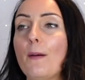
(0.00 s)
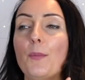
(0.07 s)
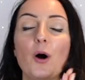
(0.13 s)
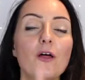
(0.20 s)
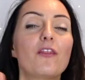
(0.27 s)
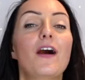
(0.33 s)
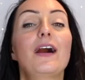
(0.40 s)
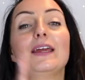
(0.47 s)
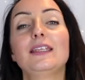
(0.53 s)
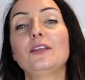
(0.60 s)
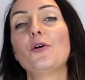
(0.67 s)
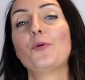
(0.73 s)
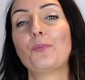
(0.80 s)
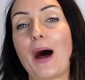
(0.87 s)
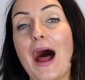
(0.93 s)
put that in
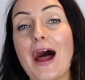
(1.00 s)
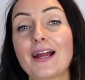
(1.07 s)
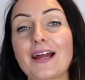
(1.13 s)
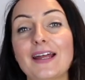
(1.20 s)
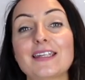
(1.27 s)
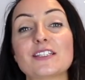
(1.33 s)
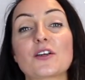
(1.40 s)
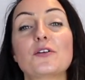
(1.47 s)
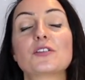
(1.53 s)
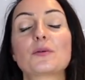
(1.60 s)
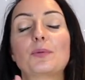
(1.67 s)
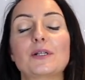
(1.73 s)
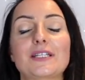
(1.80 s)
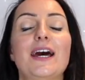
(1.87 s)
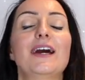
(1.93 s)
your bag, and it's going to
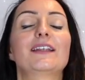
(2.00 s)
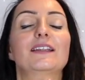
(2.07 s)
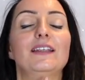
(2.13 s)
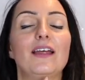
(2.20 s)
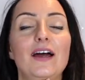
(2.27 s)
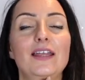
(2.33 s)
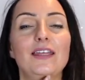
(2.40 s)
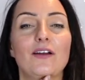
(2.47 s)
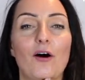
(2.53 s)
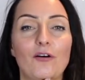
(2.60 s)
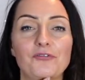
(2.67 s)
protect the lining